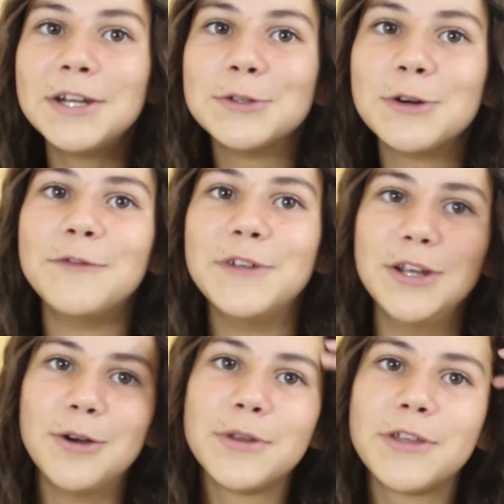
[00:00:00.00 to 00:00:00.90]
to do a
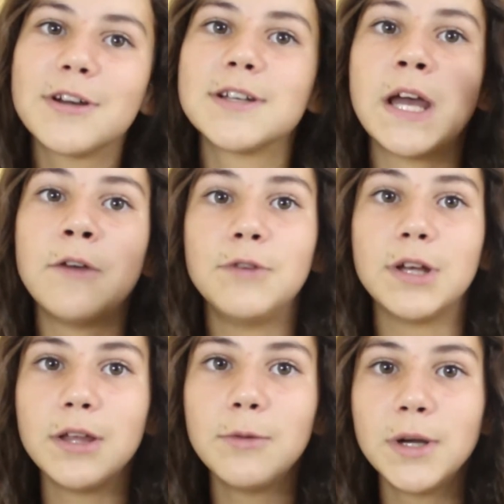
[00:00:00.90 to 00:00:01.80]
video with her because I
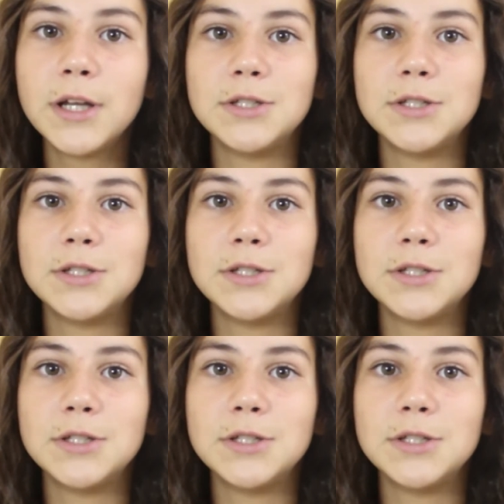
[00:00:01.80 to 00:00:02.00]
really want